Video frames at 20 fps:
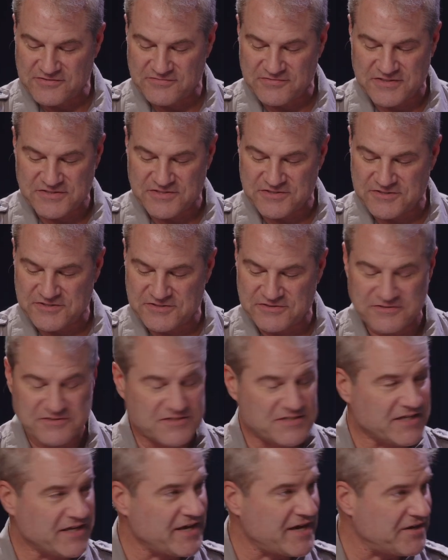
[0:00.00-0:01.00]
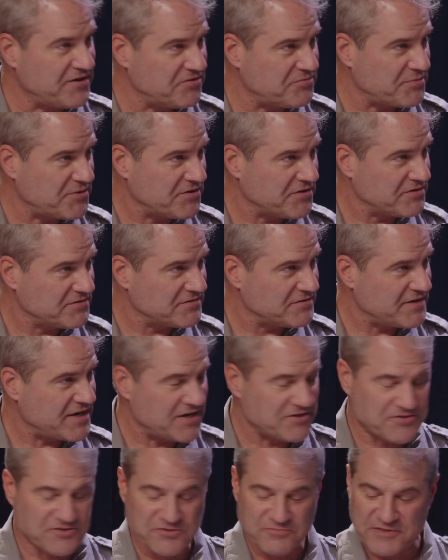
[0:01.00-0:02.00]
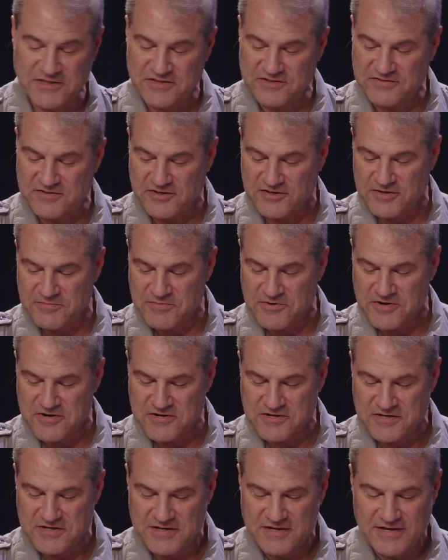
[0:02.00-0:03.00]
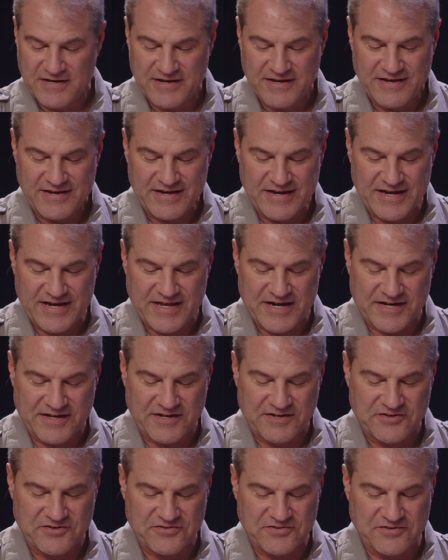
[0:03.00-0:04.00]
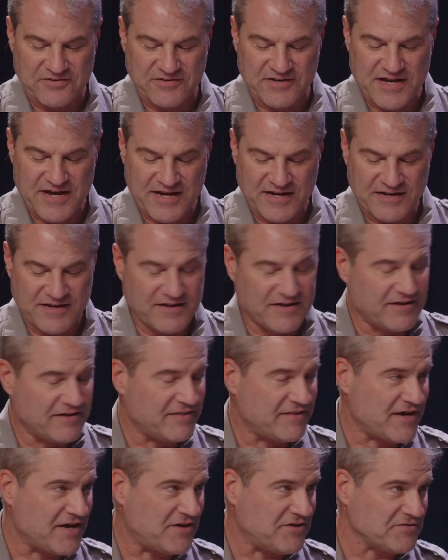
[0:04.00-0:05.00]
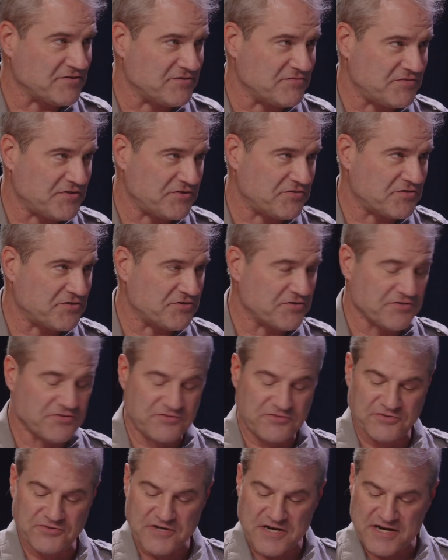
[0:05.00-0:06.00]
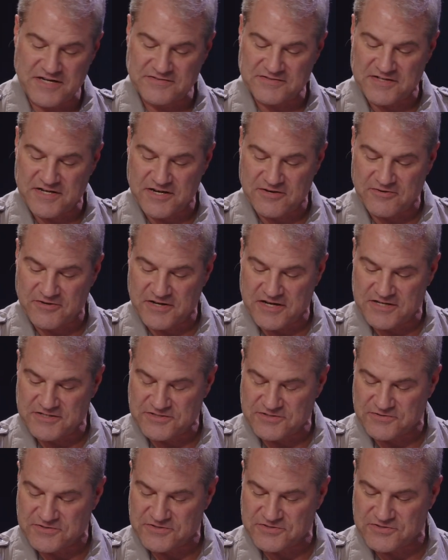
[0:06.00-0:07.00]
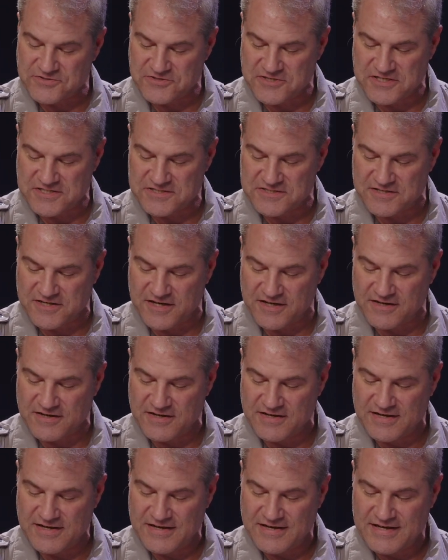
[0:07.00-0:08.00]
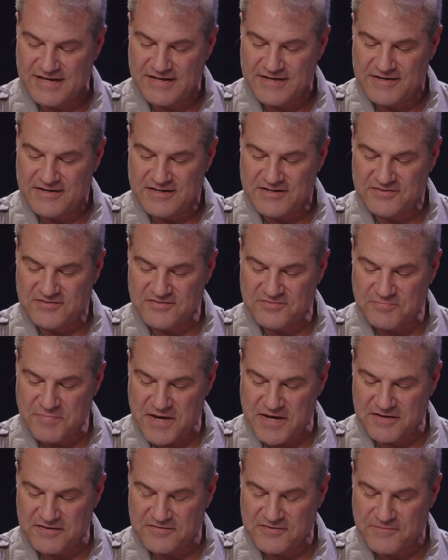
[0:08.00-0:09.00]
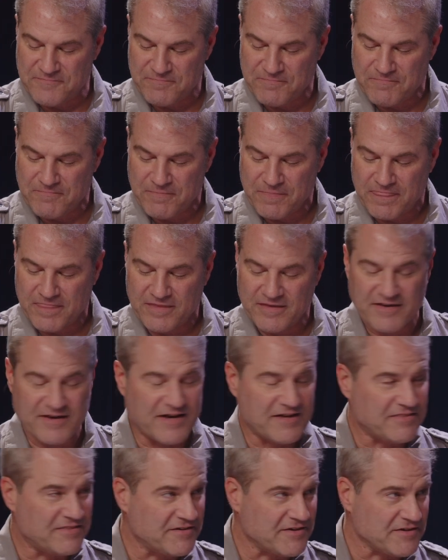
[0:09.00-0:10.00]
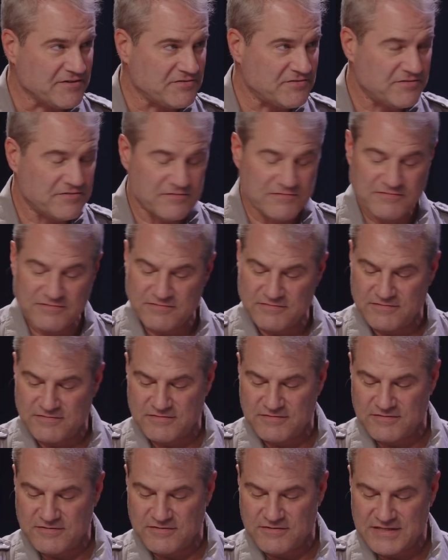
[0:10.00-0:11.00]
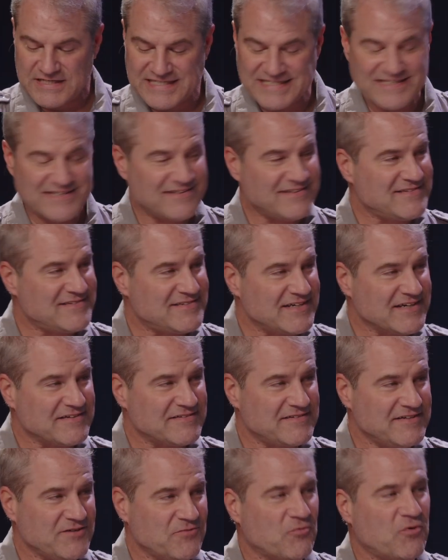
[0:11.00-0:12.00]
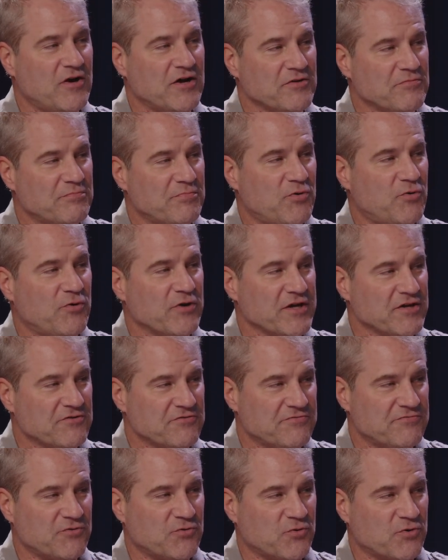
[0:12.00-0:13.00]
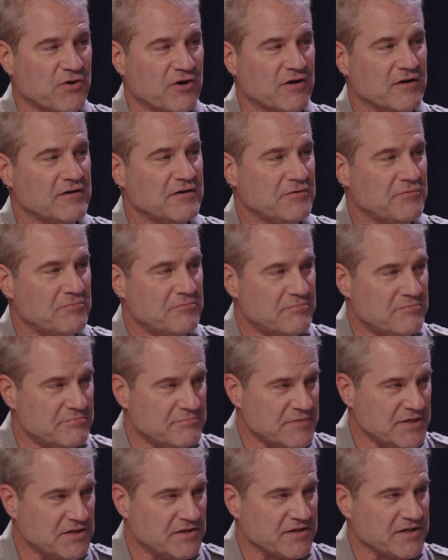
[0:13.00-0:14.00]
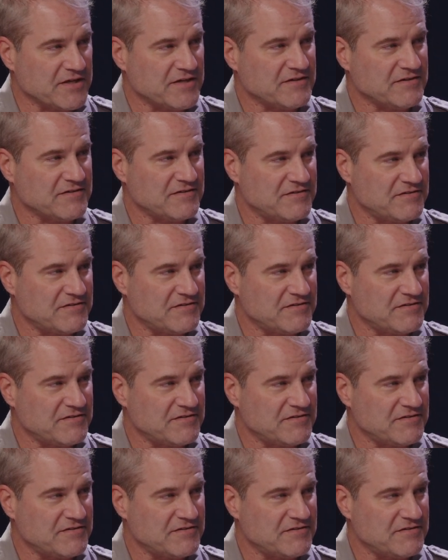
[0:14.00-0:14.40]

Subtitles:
visitors to Gettysburg National Military Park and an additional 98,000 visitors to Eisenhower National Historic Site spent, get this, $61.4 million